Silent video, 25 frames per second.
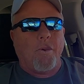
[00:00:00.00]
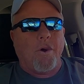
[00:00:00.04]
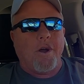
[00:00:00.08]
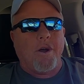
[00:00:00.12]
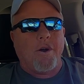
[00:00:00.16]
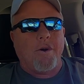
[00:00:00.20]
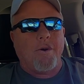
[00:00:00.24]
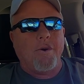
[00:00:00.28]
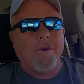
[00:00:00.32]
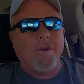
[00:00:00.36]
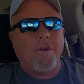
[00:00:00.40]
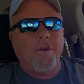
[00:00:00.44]

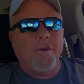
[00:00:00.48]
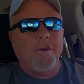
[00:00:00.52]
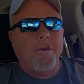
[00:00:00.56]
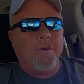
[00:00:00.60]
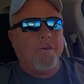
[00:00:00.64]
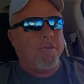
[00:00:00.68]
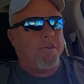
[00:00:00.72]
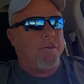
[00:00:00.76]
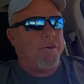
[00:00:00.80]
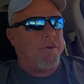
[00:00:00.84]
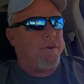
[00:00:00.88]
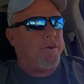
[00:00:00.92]
well,
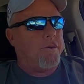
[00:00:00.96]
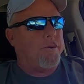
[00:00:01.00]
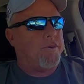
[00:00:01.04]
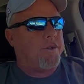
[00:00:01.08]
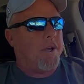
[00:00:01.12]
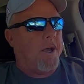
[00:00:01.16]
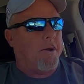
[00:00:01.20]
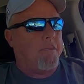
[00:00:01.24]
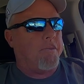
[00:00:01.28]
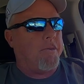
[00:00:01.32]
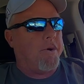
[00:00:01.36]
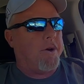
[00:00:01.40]
we'll use
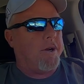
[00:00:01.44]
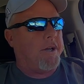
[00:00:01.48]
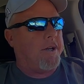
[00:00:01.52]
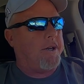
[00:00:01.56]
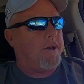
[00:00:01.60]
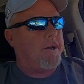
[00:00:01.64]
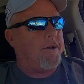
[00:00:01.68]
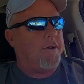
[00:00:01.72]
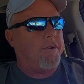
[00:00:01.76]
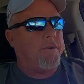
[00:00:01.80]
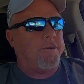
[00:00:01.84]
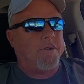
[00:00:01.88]
that money
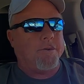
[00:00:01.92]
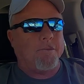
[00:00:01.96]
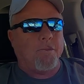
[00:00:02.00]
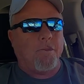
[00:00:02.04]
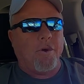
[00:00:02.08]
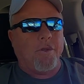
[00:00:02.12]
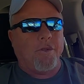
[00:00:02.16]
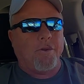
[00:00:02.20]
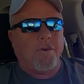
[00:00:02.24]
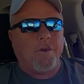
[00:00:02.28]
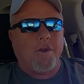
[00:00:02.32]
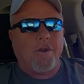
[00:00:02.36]
to do some
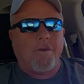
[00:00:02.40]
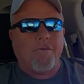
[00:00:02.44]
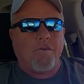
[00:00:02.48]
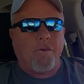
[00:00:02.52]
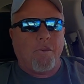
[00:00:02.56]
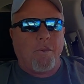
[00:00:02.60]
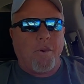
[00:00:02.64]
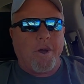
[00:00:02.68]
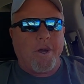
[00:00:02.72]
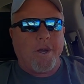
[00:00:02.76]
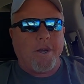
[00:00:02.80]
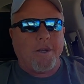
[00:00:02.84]
other
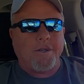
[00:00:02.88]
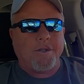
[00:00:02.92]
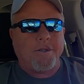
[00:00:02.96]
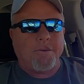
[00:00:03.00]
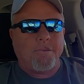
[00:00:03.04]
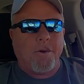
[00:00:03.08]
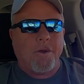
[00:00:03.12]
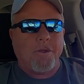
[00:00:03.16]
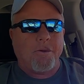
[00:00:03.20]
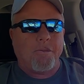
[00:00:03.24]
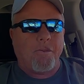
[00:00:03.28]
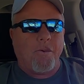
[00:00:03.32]
giveaways,
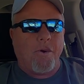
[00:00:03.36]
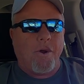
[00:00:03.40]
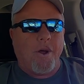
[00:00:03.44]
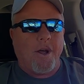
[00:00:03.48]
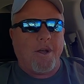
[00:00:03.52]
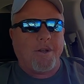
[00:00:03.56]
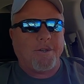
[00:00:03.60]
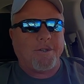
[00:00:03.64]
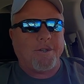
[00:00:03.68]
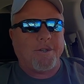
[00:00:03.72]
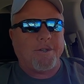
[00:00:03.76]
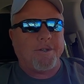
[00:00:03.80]
some other
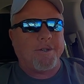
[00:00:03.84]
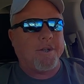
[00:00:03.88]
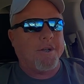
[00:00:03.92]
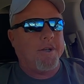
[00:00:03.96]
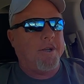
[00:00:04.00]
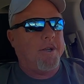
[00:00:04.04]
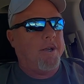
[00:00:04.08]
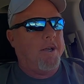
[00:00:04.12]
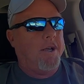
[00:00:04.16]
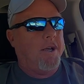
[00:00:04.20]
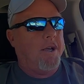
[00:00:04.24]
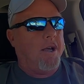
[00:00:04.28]
prizes.
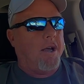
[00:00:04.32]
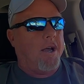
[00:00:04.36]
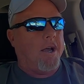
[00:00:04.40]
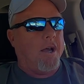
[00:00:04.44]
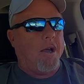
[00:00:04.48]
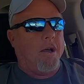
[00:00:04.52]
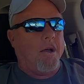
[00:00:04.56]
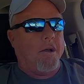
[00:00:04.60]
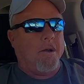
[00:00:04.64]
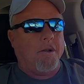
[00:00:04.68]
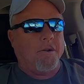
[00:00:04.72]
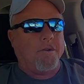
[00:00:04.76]

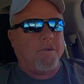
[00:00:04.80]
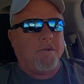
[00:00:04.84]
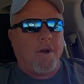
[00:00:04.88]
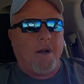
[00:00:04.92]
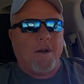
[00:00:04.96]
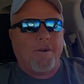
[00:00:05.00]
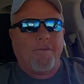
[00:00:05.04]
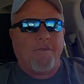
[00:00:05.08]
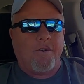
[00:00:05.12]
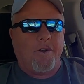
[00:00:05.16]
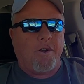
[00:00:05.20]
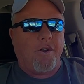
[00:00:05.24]
Try
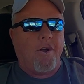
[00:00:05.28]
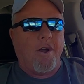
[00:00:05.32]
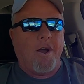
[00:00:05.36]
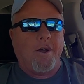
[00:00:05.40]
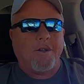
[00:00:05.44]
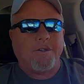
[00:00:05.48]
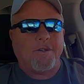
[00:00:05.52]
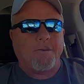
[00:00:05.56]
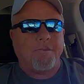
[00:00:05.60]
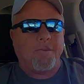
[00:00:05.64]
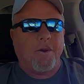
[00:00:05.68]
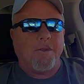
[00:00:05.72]
to figure
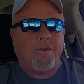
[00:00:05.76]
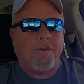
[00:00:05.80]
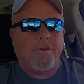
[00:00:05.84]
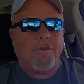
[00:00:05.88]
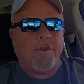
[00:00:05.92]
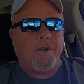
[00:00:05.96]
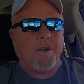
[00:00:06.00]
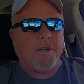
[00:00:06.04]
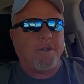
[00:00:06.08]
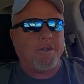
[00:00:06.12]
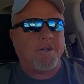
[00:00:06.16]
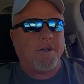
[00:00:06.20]
out some other
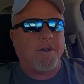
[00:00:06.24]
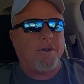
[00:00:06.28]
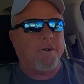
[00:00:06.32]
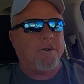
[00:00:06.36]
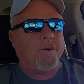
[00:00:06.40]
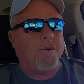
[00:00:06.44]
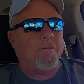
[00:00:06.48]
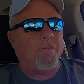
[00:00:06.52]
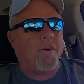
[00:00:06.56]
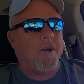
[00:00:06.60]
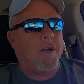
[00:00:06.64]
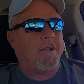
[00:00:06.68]
things to
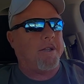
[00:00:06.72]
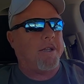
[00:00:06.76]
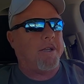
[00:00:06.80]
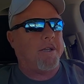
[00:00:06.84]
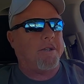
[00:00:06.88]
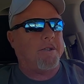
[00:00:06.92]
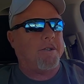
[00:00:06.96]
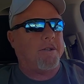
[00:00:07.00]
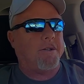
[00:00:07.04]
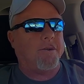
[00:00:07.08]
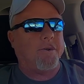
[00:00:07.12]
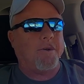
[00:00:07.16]
do to make
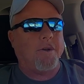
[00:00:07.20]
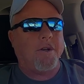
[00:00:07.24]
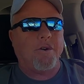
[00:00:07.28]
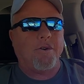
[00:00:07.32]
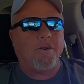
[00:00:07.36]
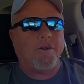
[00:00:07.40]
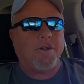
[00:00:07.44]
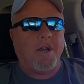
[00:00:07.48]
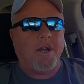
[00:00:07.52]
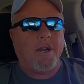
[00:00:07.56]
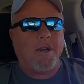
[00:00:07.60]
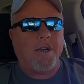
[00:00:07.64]
things a little
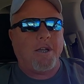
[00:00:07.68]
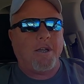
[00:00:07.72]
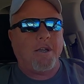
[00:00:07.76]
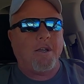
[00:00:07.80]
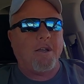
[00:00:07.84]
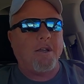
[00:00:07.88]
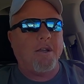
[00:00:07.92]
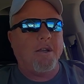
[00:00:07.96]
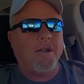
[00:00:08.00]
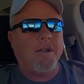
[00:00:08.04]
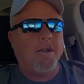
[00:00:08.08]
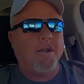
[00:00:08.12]
entertaining
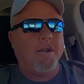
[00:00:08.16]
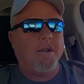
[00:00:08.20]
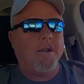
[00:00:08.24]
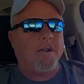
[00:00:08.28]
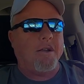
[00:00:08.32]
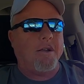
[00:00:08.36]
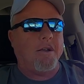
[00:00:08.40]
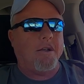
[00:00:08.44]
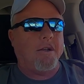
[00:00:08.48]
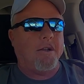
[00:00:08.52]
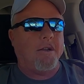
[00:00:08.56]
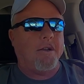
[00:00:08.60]

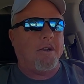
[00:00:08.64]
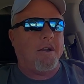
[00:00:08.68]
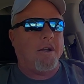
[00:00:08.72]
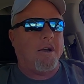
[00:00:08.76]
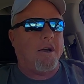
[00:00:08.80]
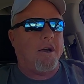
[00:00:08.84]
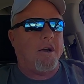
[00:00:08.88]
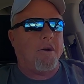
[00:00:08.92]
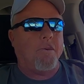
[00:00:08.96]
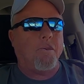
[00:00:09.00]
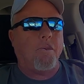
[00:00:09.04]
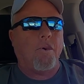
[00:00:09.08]
and
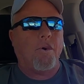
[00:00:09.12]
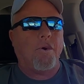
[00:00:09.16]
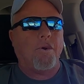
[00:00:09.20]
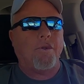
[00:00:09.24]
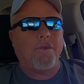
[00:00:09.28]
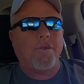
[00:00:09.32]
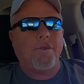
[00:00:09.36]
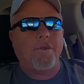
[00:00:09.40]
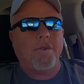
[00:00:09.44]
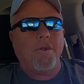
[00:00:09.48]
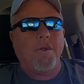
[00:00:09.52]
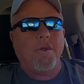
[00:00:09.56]

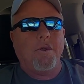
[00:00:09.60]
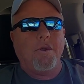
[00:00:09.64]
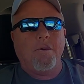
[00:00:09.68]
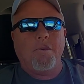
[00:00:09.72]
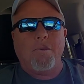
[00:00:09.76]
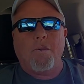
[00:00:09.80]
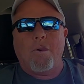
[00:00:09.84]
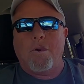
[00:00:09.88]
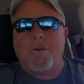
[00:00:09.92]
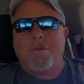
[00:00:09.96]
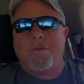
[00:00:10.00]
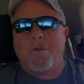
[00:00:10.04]

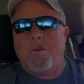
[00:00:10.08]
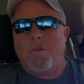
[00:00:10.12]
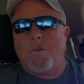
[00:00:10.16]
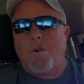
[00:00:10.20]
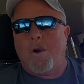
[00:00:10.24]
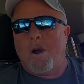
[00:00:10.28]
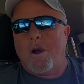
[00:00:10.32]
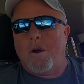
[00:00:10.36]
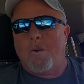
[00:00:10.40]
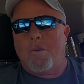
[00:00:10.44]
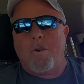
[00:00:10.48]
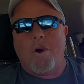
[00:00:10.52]
worth your
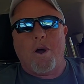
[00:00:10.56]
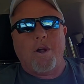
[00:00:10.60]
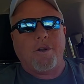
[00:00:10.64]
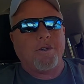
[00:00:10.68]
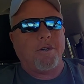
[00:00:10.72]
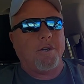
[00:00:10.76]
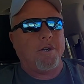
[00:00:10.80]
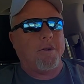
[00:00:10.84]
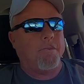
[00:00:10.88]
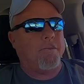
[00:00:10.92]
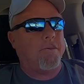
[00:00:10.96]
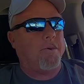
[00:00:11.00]
while
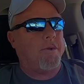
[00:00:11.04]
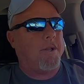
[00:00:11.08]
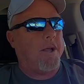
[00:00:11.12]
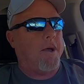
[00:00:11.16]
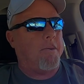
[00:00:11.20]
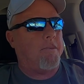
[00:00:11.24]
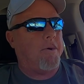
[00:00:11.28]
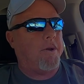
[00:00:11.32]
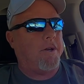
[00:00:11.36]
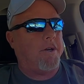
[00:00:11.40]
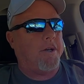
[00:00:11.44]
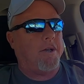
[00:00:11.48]
watching it. Put
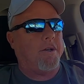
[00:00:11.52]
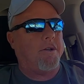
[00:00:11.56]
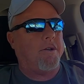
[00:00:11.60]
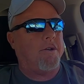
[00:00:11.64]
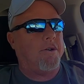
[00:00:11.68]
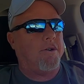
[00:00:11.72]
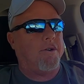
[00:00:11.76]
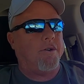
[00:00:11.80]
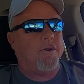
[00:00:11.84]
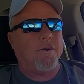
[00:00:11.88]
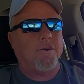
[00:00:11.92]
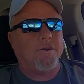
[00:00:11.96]
that money to
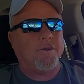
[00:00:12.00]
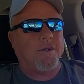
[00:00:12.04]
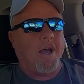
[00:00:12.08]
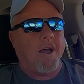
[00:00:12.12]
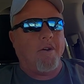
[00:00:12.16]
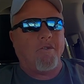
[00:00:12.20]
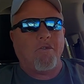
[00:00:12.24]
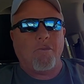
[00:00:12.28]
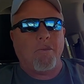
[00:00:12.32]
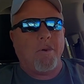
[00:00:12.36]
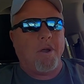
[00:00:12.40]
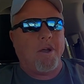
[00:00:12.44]
good use. I
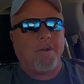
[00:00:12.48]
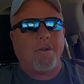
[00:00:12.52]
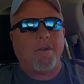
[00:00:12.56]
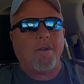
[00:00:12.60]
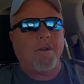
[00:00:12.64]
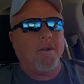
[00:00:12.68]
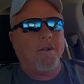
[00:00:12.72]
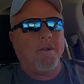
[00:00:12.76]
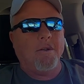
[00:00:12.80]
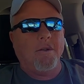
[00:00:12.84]
haven't made,